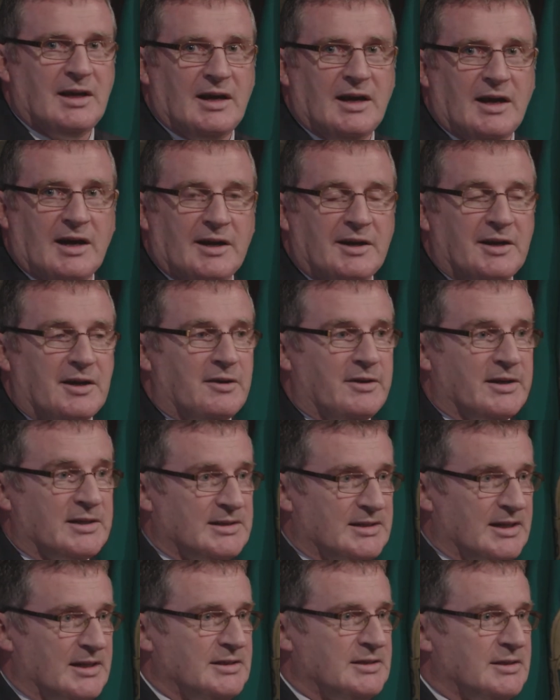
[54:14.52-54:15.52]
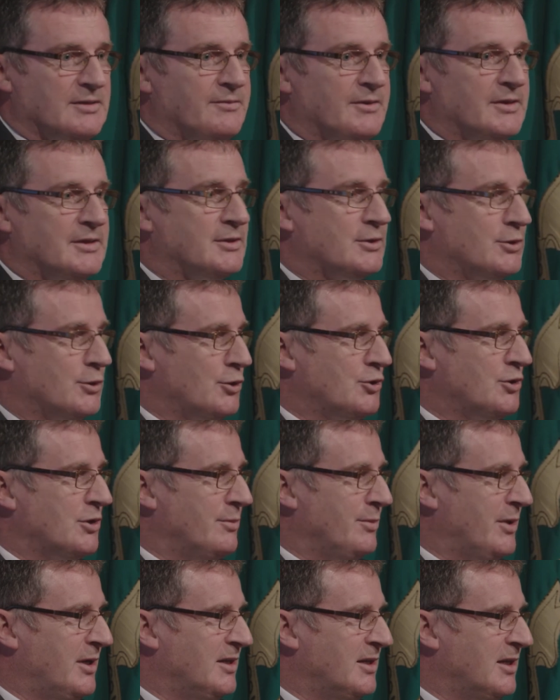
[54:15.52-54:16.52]
on our extensive social
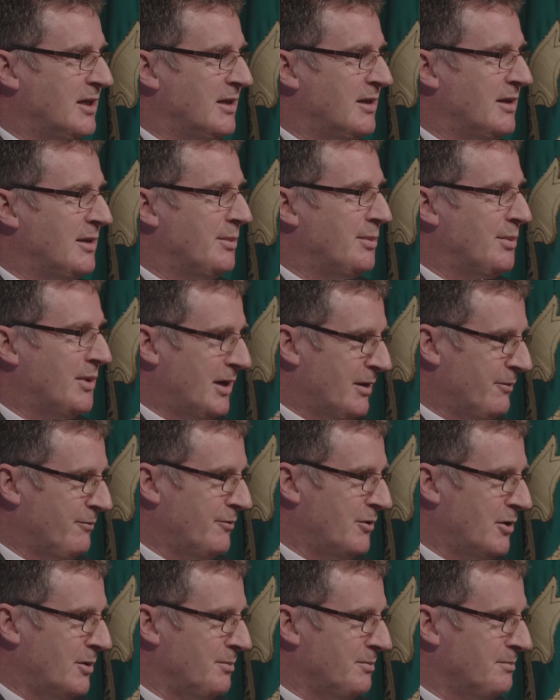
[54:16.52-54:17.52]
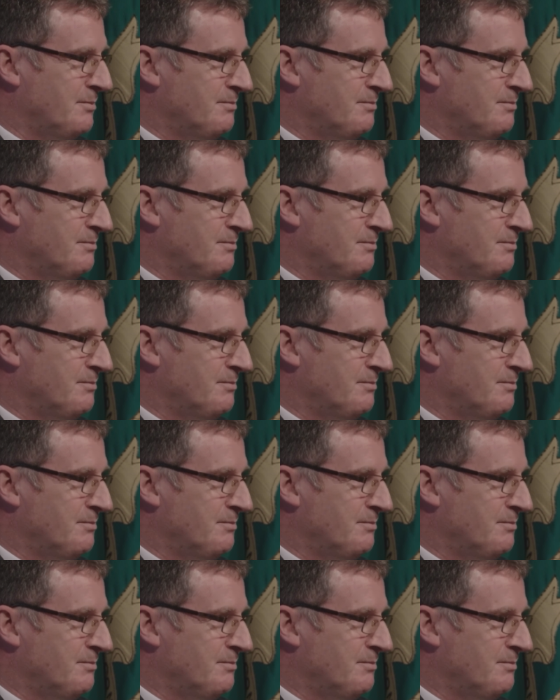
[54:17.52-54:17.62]
media platform.